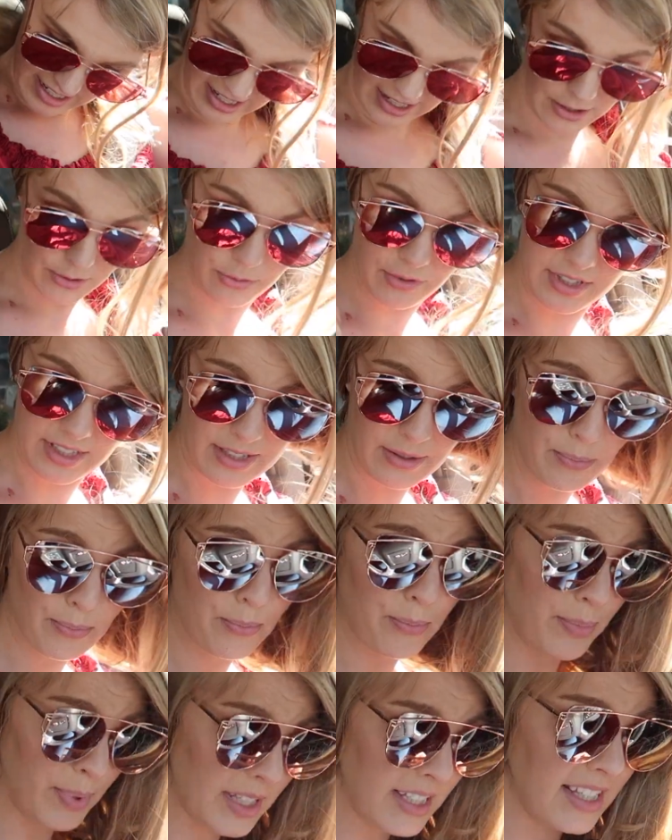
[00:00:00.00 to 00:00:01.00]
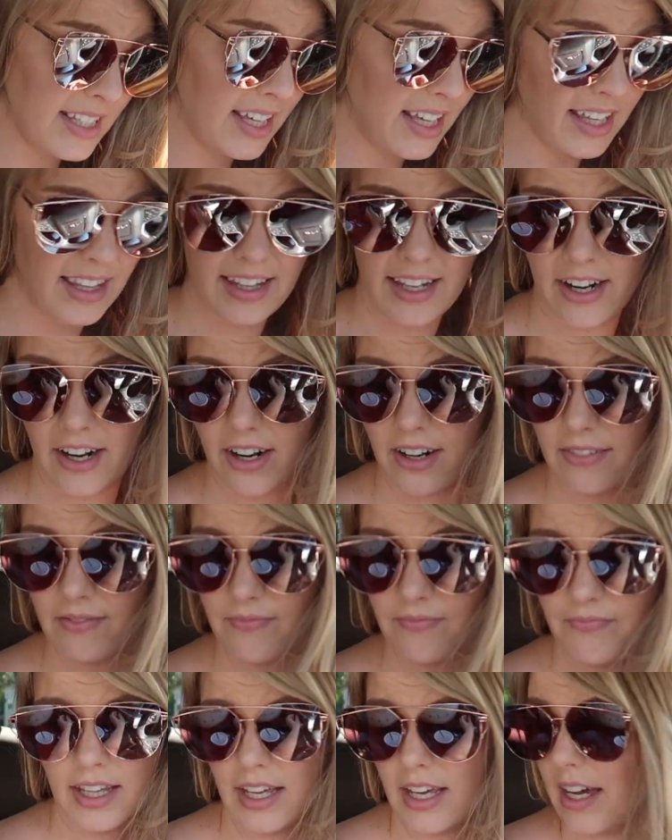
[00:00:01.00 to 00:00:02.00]
It was busy in there.
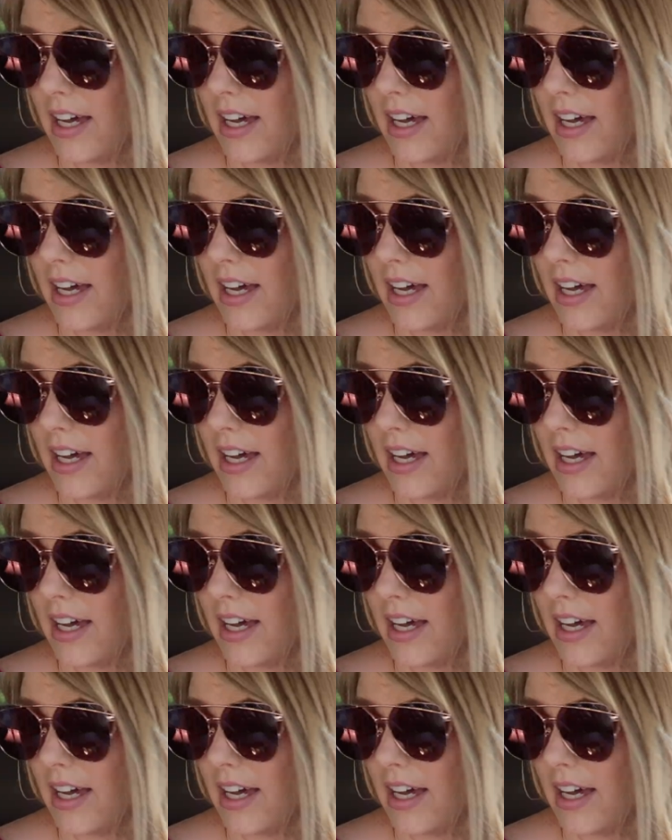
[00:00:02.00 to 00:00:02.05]
They